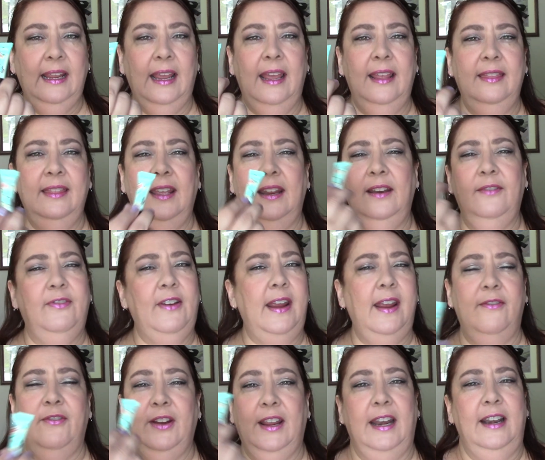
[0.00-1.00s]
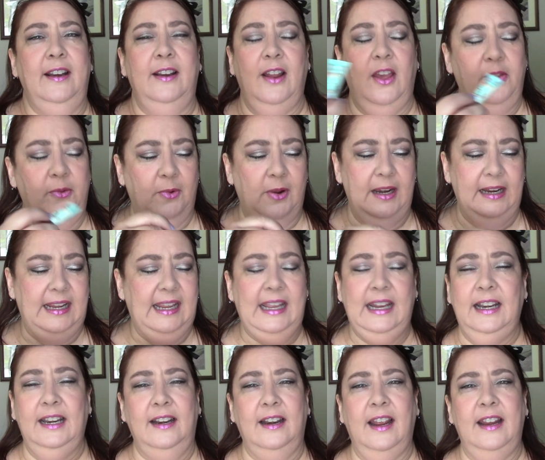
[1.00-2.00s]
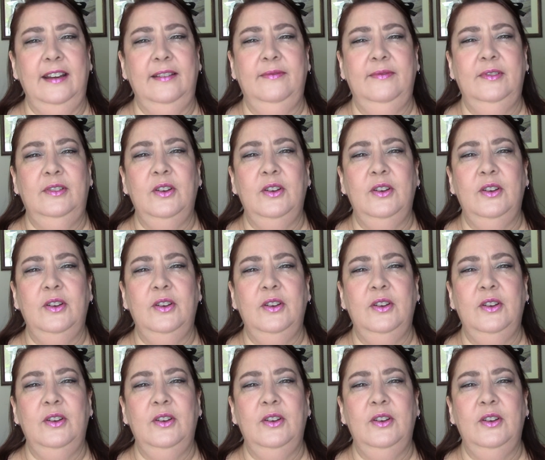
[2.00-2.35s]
And then if I ever get another one again and I